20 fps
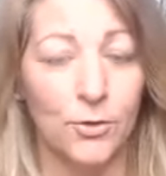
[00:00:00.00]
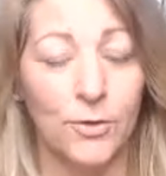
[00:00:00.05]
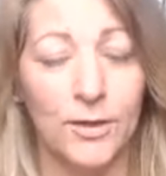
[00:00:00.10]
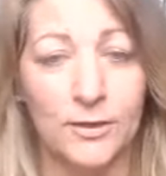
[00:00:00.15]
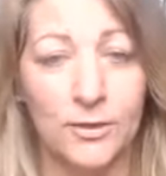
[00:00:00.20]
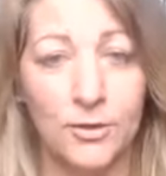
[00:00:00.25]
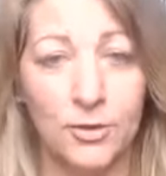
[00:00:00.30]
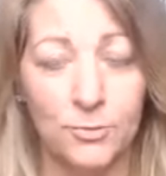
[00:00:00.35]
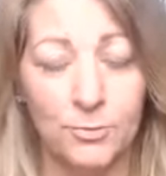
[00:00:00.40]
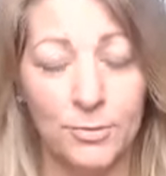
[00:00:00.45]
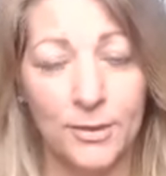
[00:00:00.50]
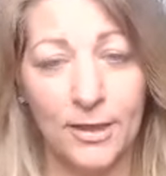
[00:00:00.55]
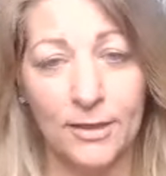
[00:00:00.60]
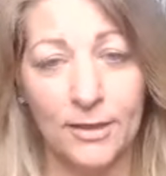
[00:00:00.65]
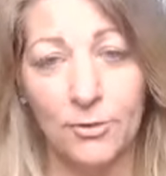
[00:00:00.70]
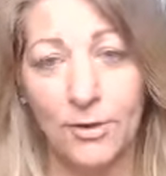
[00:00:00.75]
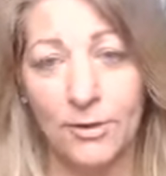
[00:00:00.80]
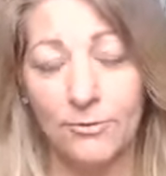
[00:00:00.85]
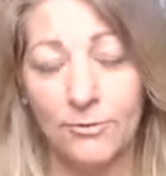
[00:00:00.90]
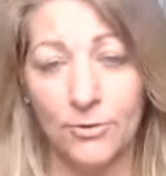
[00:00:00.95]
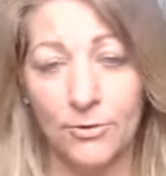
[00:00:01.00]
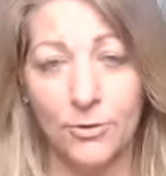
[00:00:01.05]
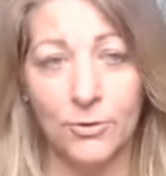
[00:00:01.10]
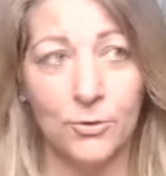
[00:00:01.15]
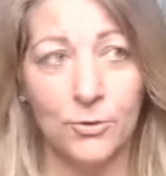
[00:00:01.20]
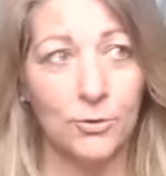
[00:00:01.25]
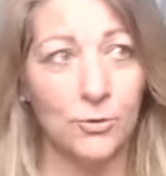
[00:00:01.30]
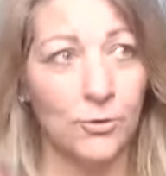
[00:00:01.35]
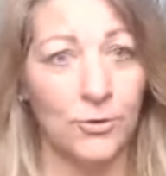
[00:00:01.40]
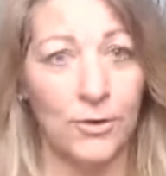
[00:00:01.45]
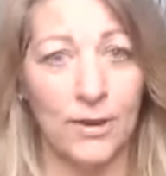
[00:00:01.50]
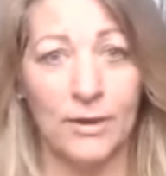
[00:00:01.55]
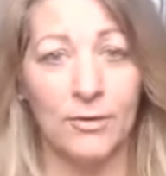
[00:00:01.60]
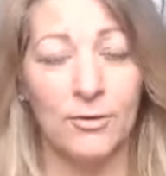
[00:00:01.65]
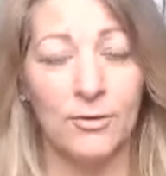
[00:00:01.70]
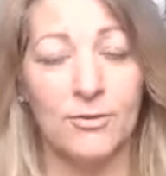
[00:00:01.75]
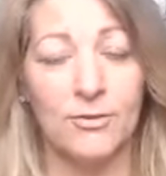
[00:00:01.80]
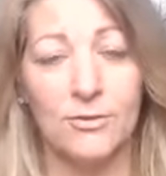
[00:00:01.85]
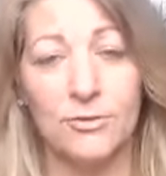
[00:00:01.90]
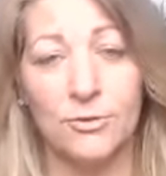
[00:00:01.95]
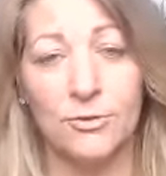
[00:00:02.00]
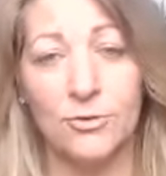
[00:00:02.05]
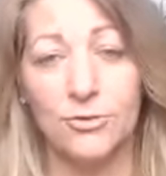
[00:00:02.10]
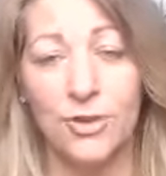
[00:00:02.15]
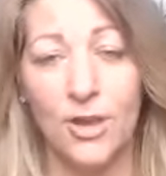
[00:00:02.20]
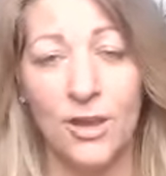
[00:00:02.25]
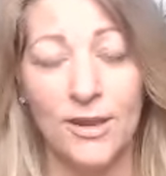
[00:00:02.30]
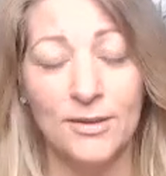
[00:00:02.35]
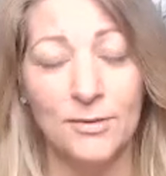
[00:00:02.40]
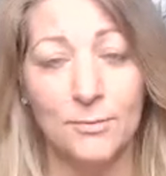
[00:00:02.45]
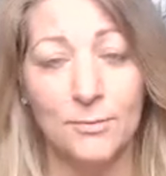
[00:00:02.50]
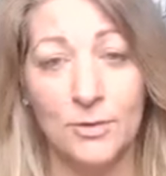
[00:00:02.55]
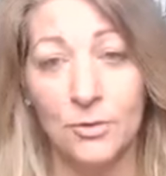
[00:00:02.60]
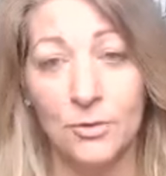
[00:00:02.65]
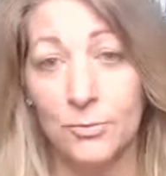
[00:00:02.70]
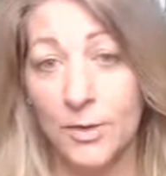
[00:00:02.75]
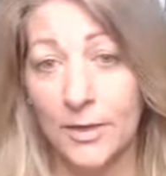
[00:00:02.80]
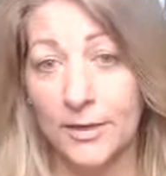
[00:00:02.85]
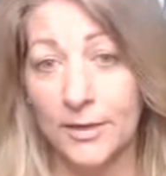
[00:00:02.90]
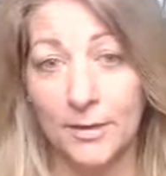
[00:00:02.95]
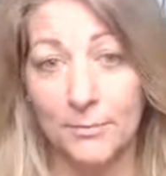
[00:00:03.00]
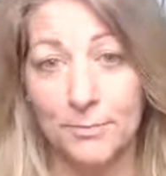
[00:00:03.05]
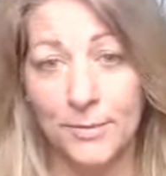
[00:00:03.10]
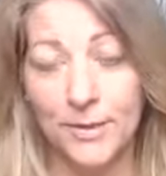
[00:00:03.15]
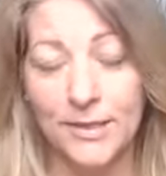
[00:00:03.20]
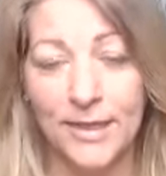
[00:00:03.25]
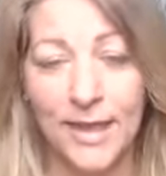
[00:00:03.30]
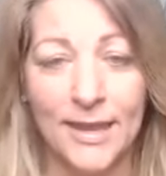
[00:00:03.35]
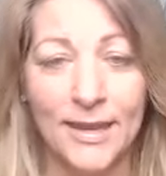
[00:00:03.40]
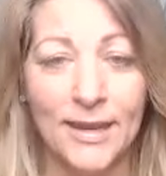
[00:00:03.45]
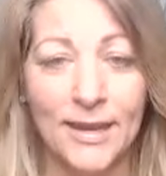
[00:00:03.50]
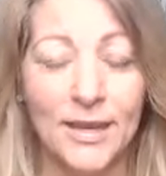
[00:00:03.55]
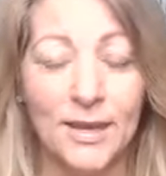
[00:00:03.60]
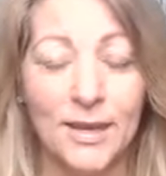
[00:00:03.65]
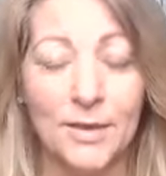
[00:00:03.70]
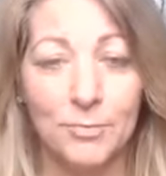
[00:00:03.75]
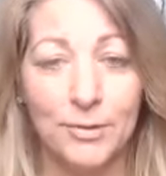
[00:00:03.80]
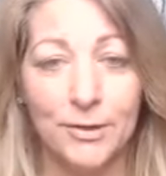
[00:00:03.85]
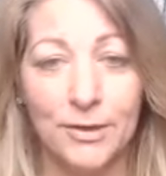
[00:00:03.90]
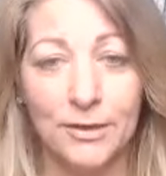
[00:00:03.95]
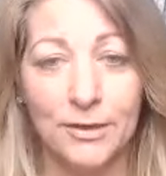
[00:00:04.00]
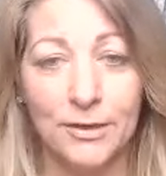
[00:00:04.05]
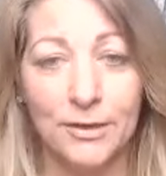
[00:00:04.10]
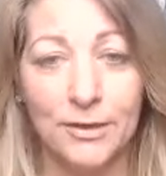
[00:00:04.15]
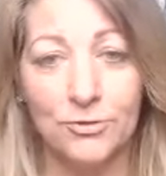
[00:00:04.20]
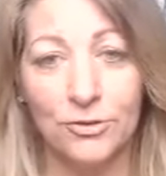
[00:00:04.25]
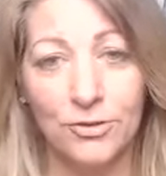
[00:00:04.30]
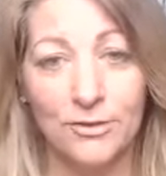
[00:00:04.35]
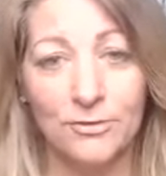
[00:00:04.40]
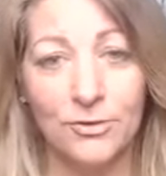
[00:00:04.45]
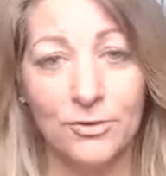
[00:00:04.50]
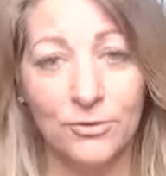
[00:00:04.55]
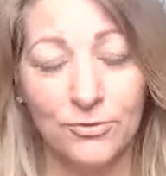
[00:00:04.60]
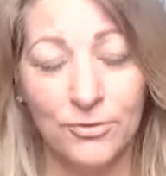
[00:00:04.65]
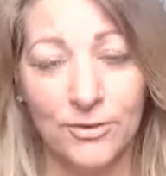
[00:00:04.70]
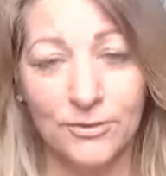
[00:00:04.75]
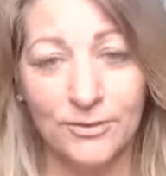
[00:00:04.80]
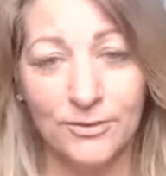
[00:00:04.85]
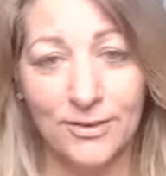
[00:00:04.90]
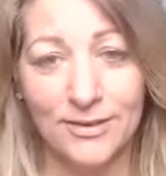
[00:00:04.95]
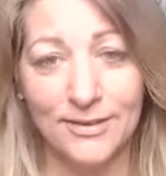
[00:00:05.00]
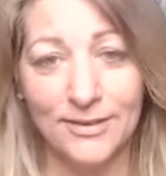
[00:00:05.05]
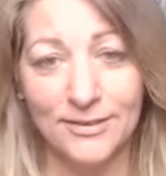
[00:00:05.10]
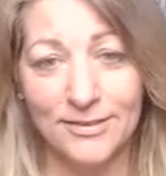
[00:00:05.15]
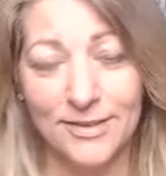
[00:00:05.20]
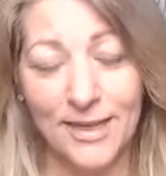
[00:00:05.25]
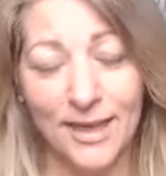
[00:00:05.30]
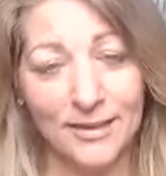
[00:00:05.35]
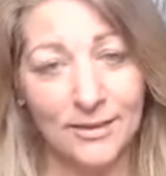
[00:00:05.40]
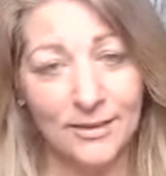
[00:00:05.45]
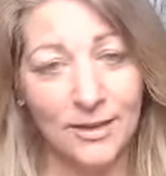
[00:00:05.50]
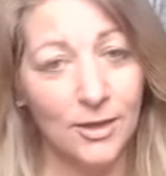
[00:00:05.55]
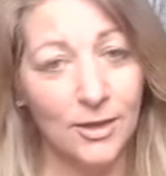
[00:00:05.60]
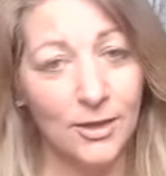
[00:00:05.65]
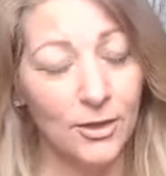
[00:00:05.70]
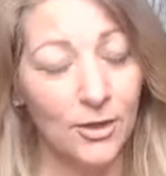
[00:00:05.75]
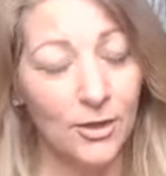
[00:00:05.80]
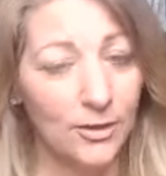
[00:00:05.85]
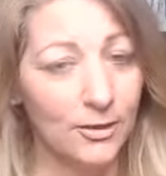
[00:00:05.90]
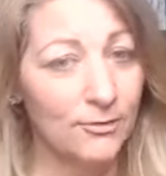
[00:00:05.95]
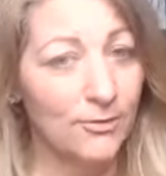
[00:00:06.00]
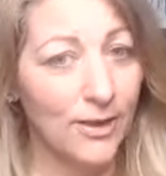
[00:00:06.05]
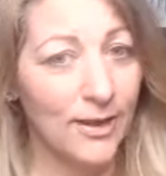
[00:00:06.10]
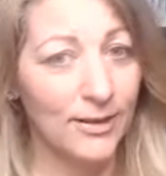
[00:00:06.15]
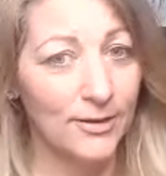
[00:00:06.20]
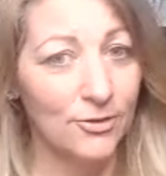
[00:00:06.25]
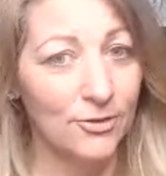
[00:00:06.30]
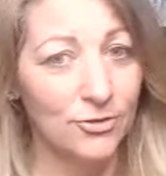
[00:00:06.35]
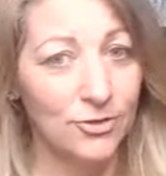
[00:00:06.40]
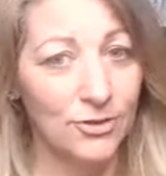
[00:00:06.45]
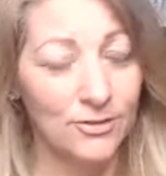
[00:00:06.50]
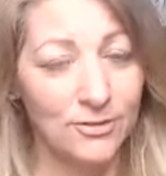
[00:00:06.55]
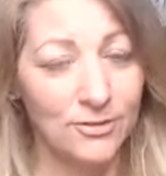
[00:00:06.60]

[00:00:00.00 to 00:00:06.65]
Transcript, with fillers: And it could be that you have Virgo or Aries in your sign, and you might not be that, but it just it just feels like it's that kind of energy.